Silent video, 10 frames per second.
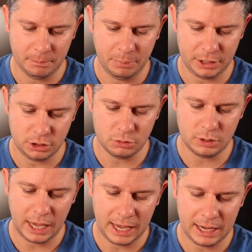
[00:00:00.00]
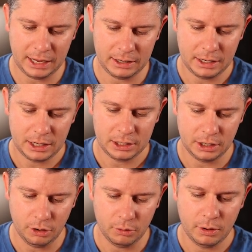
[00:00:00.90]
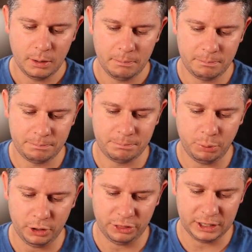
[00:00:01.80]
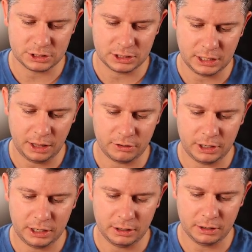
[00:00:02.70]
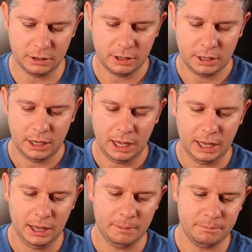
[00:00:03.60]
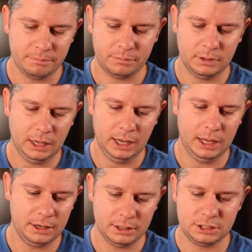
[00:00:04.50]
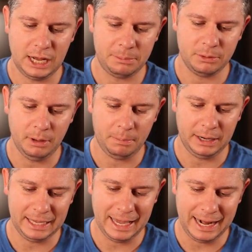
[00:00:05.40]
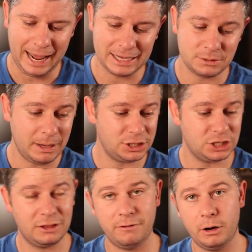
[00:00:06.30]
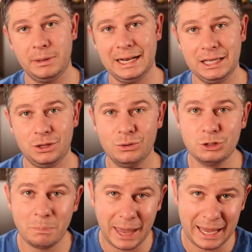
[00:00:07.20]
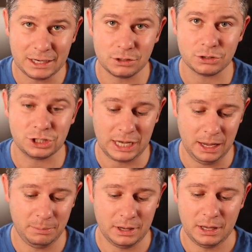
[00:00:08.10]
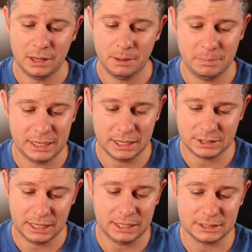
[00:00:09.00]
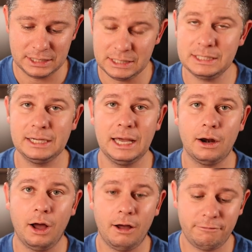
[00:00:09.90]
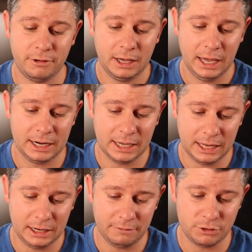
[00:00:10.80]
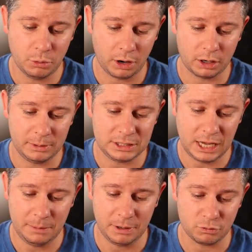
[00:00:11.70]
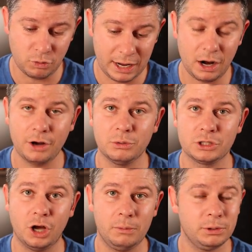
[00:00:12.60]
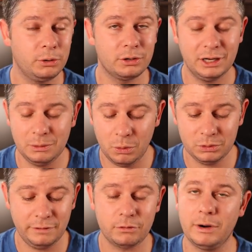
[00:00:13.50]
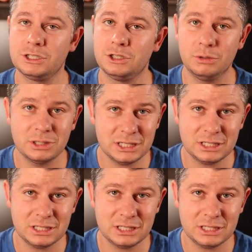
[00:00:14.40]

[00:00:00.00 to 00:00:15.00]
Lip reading: but you can, you know, put things together here and tape them up. And again, as mentioned at the very beginning, use painter's tape because it is easy to get off. And again, if you are going to be taping right onto a top loader, it won't leave a residue. It's